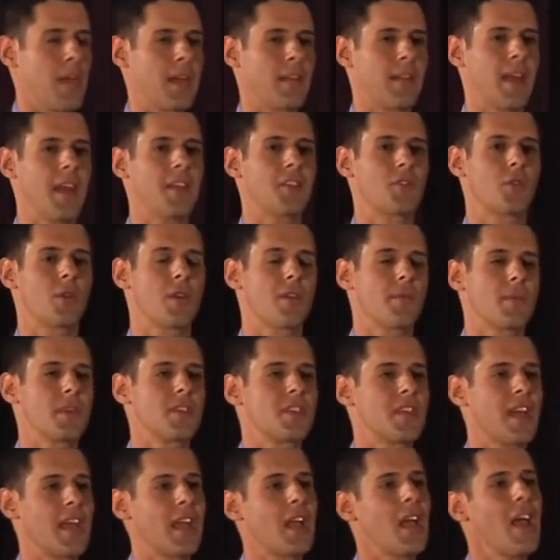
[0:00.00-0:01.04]
make that sort of
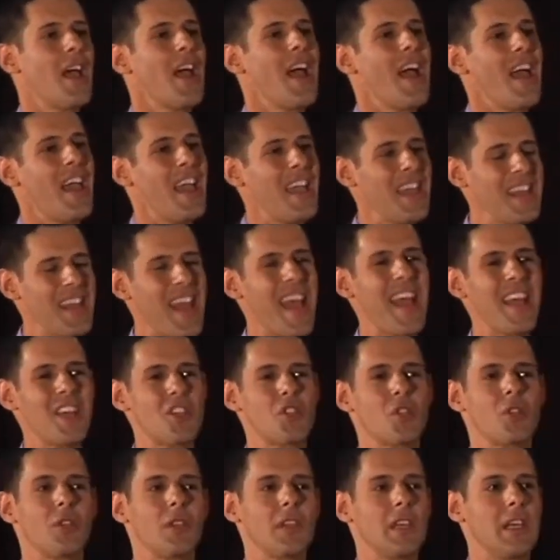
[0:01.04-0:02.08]
mistake, it
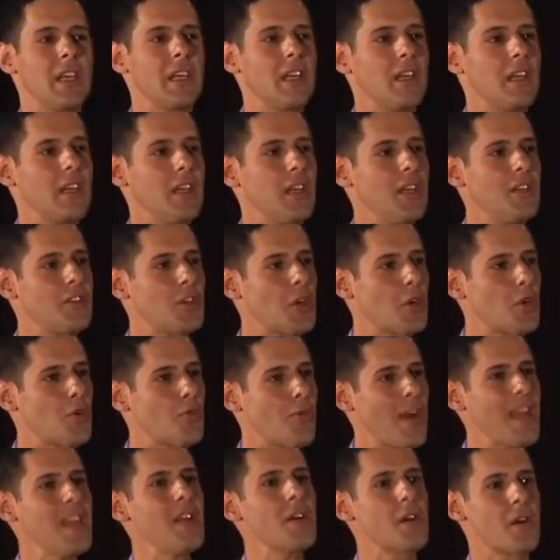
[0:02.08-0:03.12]
actually is a
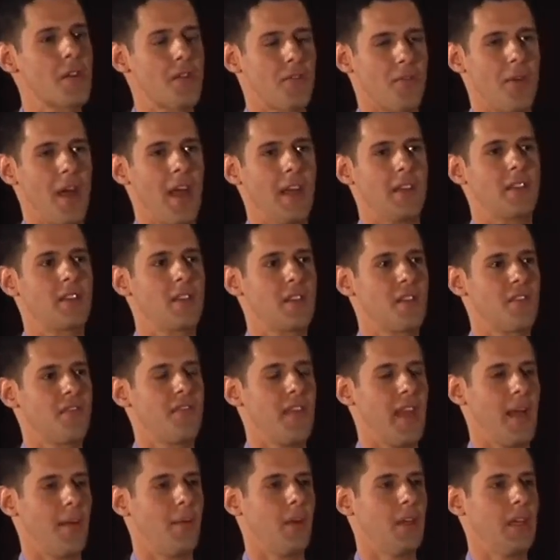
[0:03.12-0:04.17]
greater threat to the
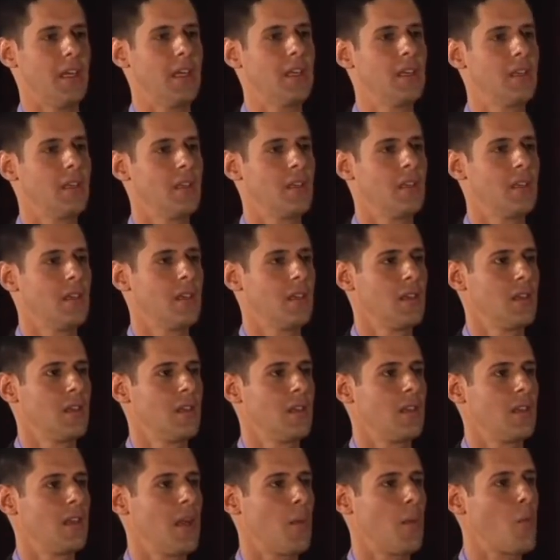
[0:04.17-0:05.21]
family
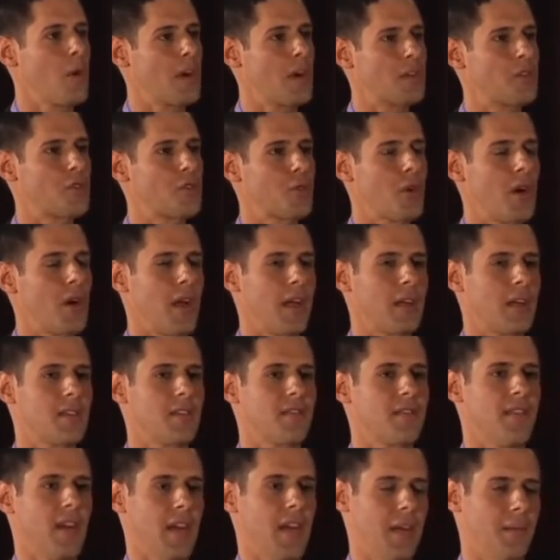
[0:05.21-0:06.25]
than what it's trying to
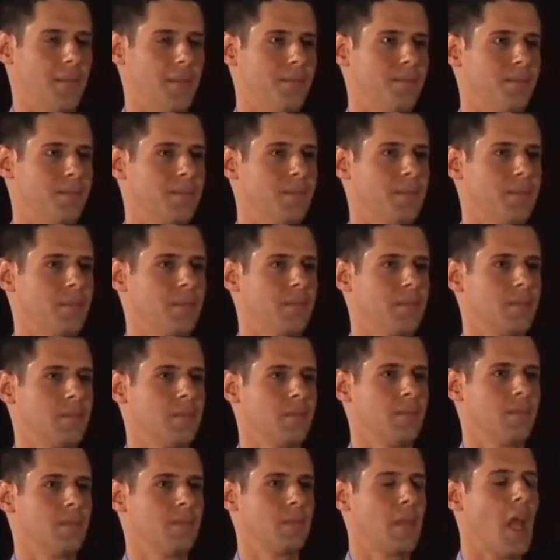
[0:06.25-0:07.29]
fight.
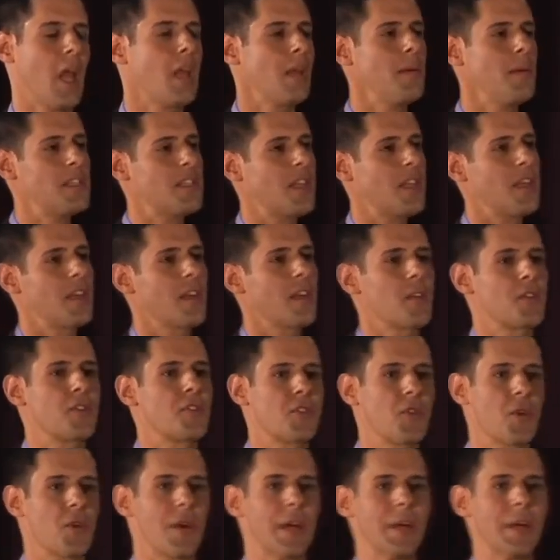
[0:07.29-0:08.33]
Let me tell you another
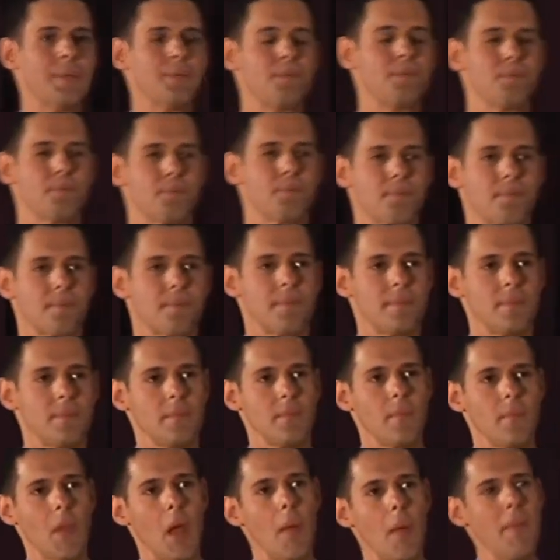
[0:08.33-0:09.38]
story.
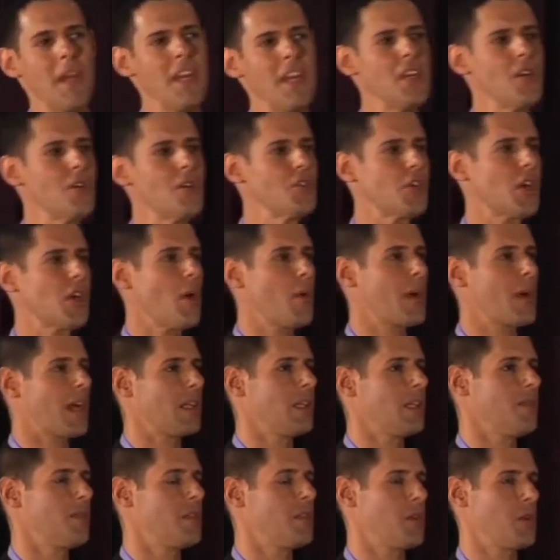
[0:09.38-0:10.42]
Many years ago when I
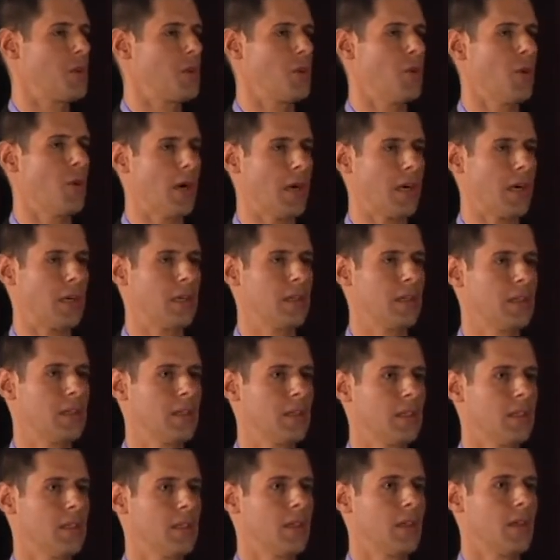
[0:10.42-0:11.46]
lived in New York,
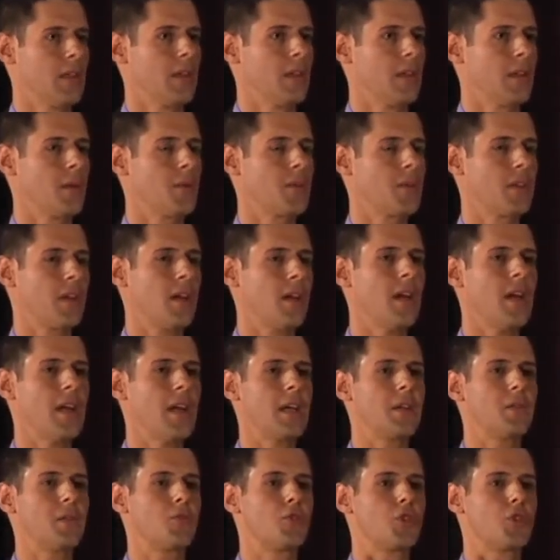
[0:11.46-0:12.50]
there was a
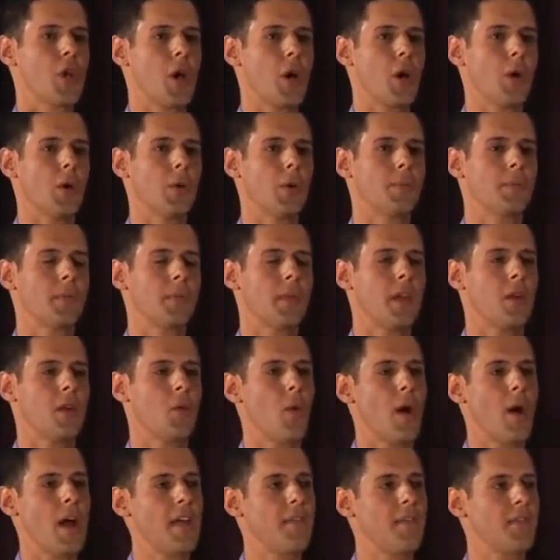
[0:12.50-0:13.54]
guy, Joe. He had a
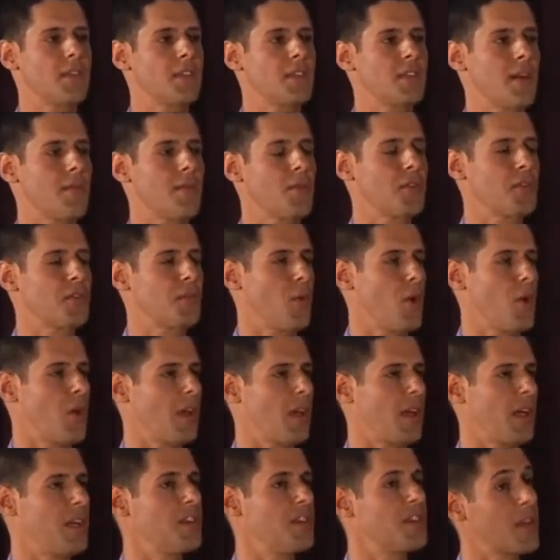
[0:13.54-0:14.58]
wife and several small
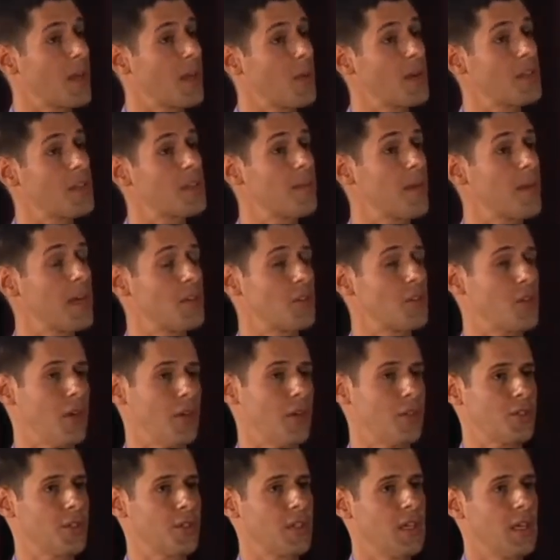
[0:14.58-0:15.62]
kids, and they went to my
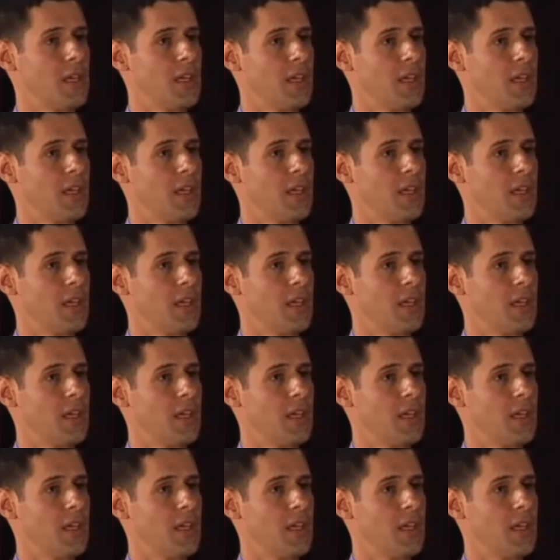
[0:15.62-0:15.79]
church.